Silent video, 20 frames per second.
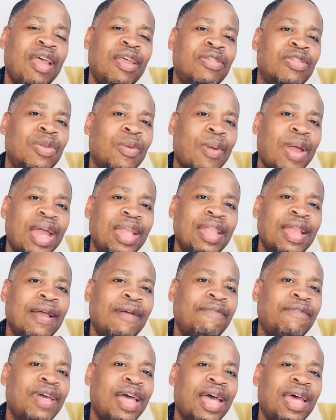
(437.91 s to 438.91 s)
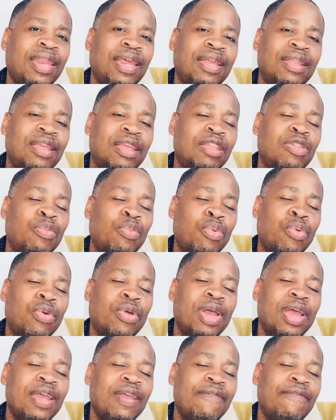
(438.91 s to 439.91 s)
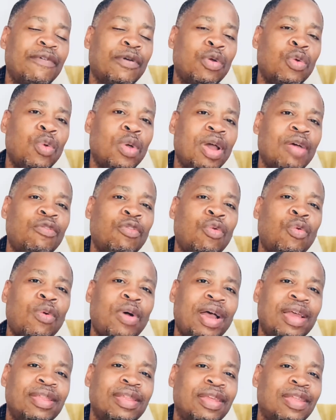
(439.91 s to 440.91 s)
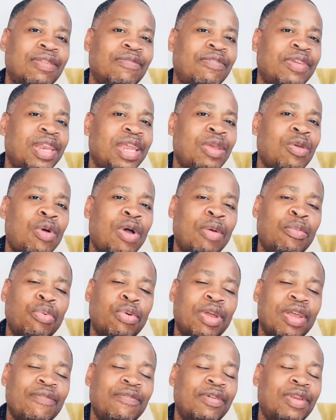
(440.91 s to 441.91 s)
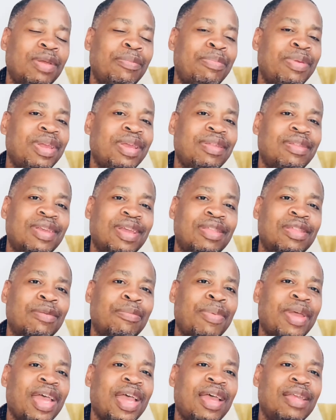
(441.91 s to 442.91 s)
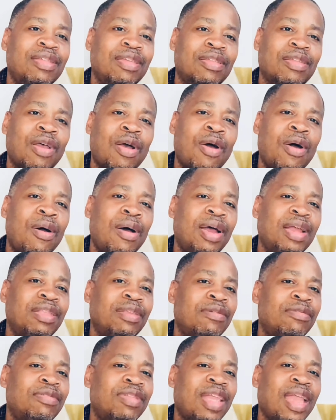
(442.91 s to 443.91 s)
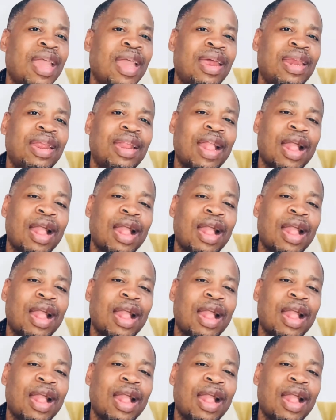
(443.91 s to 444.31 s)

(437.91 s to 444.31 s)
So right now, Father, I just pray for whoever watched this video. I pray for the peace that surpasses all understanding.